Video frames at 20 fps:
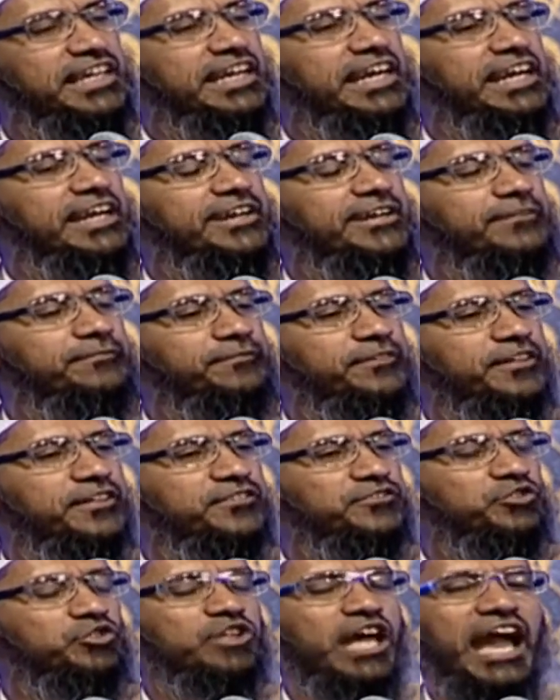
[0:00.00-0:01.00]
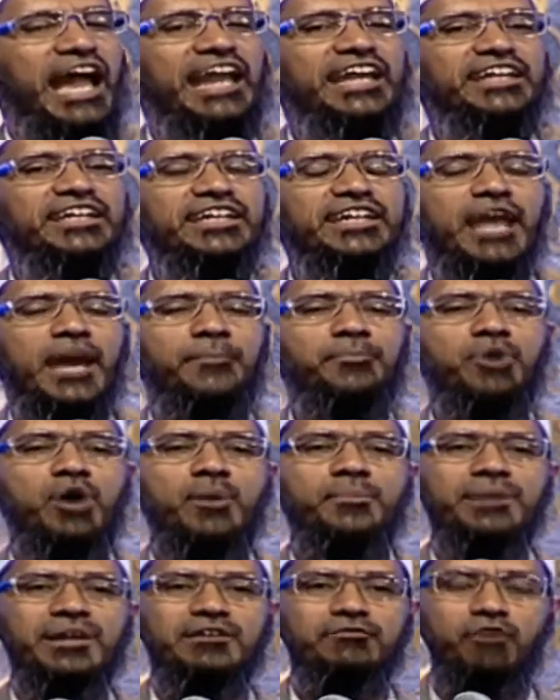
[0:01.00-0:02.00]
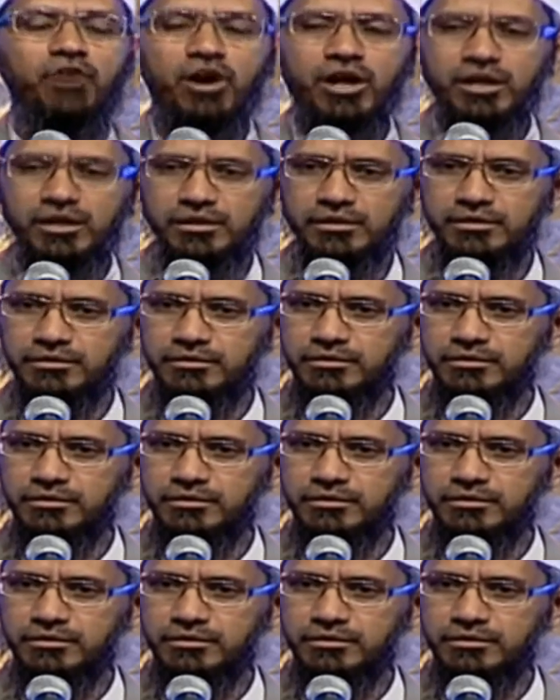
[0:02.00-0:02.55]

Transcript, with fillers: it refers to the anterior abdominal wall,